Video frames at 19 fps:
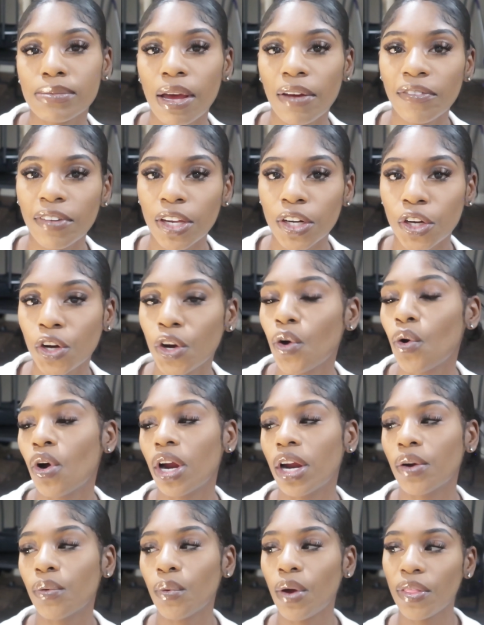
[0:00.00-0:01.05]
my vendor
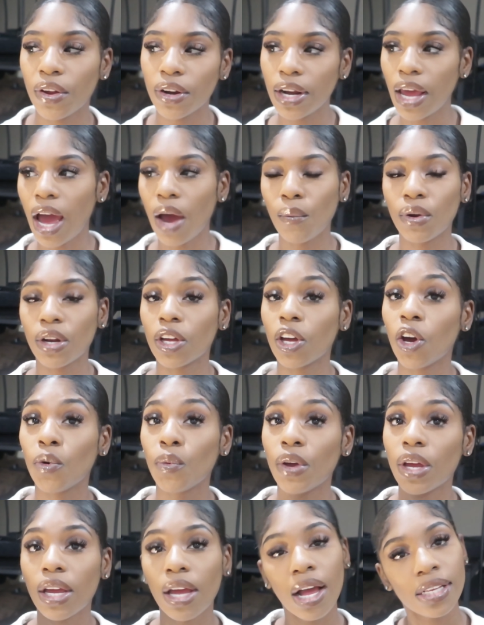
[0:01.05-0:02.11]
or whether or not I want to go
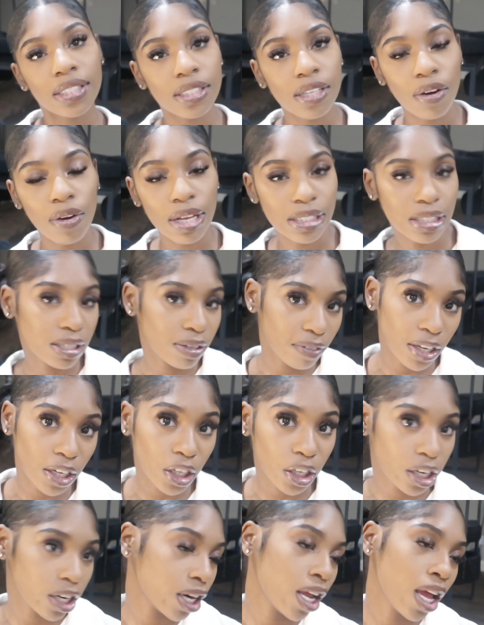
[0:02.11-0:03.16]
with Costco as the
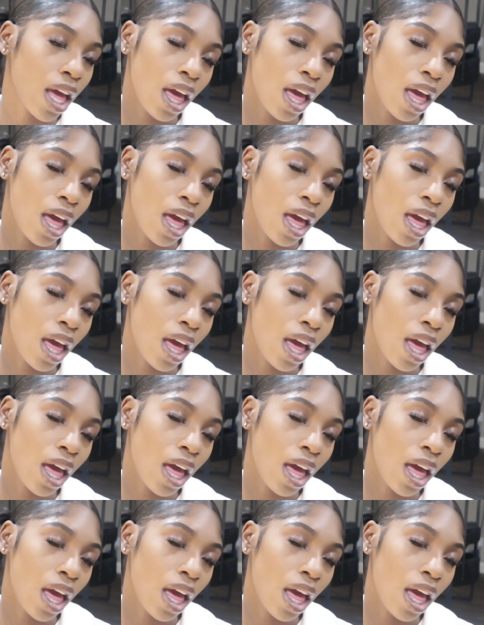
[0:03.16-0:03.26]
vendor.